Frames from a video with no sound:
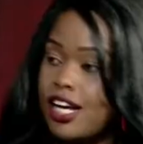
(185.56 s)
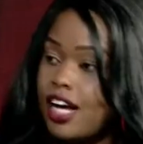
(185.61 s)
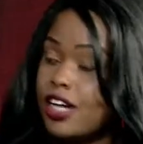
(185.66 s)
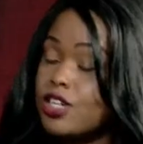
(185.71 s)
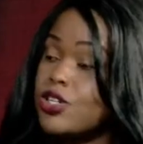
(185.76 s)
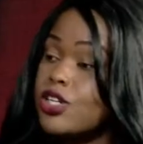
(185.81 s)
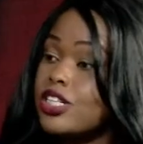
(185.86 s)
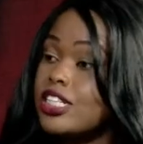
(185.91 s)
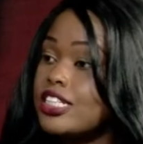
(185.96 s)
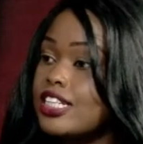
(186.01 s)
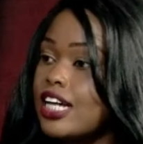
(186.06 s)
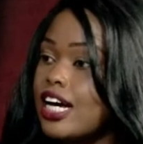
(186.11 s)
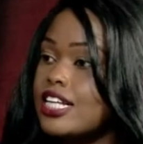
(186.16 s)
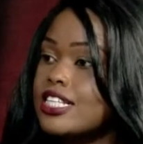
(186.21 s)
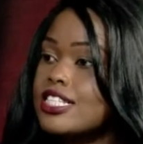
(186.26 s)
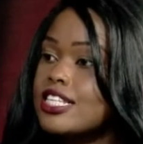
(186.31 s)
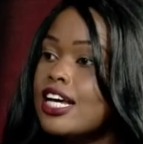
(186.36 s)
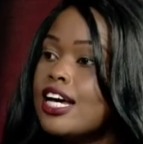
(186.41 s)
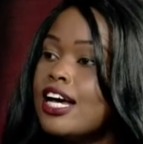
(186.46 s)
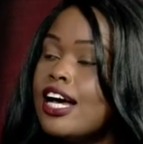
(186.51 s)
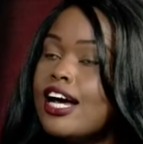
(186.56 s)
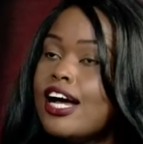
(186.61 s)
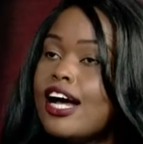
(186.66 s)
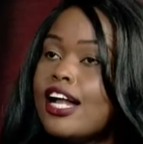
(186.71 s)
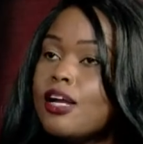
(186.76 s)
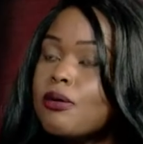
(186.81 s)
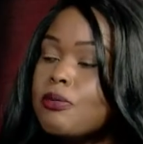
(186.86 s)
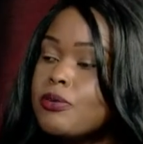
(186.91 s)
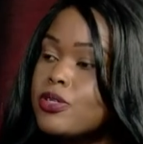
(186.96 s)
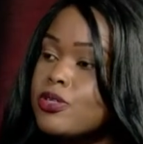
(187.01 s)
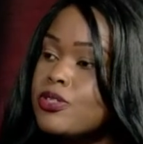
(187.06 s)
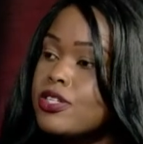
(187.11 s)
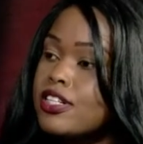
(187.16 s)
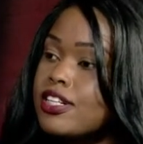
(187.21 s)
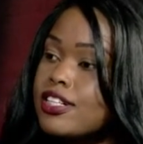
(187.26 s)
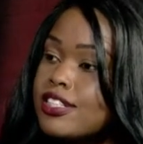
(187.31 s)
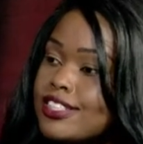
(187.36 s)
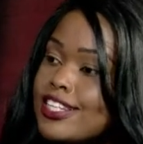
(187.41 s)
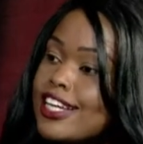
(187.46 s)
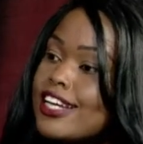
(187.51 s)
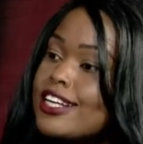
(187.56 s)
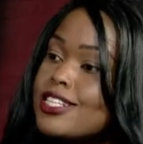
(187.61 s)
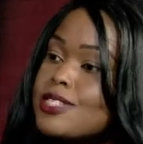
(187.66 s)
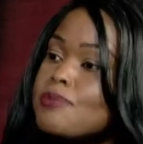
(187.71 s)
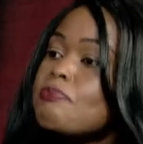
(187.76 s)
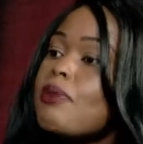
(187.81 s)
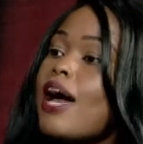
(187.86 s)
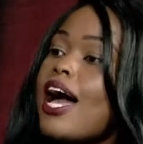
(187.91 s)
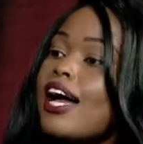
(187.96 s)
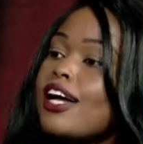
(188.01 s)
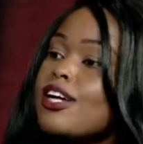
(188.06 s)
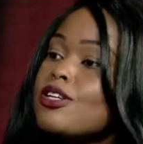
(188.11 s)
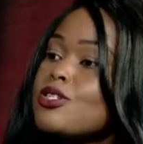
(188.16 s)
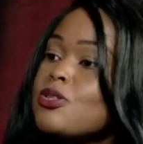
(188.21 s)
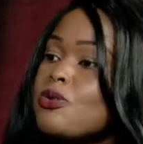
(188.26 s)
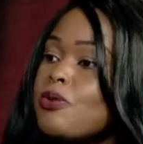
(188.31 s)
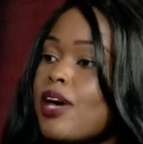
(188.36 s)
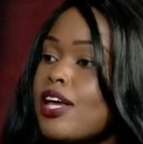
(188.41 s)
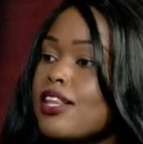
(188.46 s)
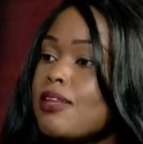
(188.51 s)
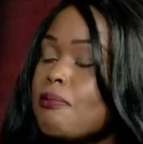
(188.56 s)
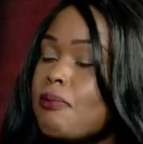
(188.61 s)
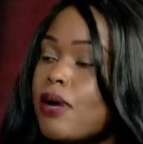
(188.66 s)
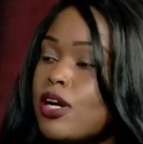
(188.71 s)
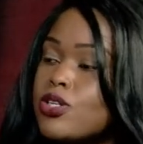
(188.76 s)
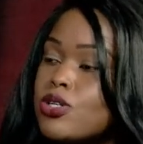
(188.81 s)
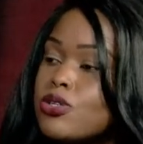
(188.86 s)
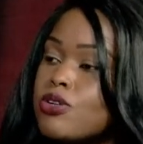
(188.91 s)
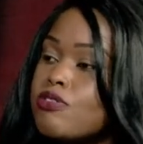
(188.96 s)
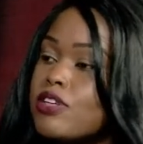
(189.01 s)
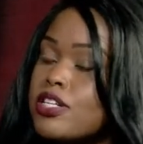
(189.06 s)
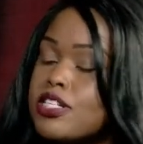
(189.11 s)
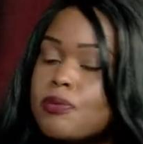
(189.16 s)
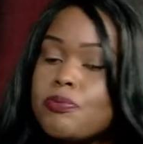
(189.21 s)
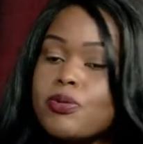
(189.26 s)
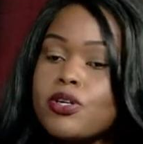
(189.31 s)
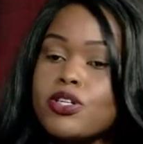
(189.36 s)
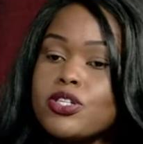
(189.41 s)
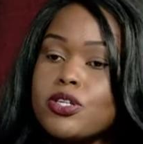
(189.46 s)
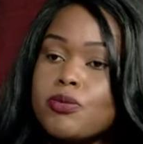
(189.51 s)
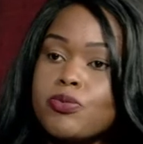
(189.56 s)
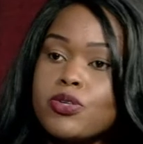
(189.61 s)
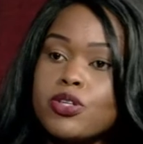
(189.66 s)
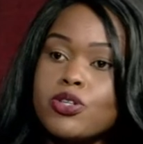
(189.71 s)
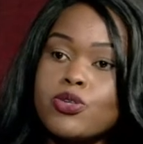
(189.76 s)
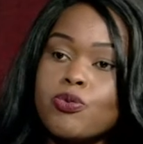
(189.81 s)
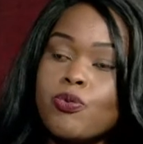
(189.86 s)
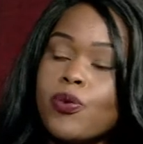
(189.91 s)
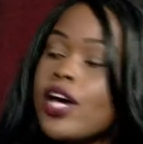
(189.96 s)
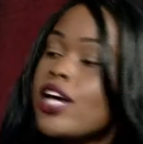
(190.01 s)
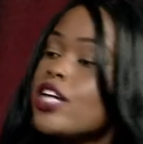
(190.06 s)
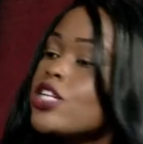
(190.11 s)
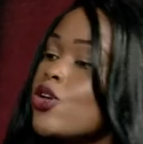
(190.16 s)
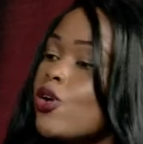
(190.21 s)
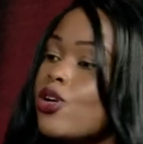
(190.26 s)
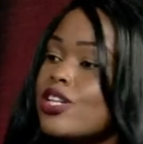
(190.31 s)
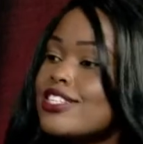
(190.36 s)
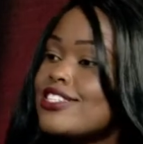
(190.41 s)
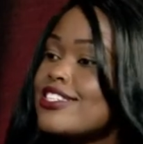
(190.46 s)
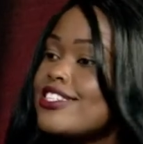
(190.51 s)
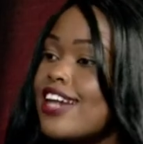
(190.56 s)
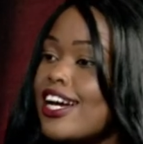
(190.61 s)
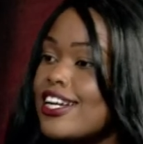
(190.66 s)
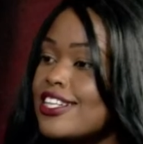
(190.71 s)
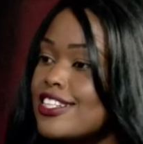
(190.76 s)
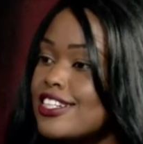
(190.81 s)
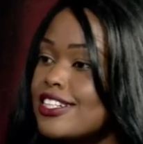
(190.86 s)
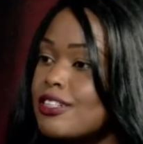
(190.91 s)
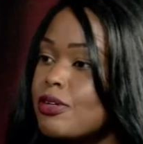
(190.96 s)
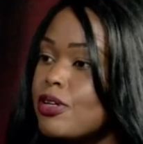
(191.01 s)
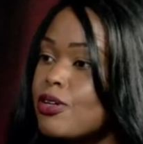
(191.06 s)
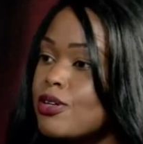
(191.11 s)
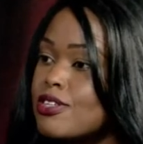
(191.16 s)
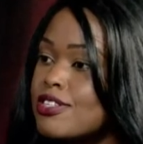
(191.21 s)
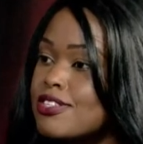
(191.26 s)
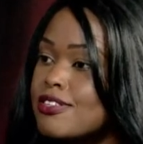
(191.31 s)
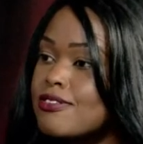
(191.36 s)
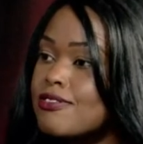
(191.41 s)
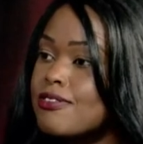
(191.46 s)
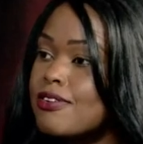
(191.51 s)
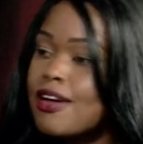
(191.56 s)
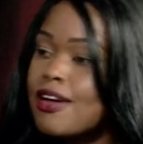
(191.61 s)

training actually does. Yeah. Allow me to take us back to where the passion of entrepreneurship, it, where it all started, because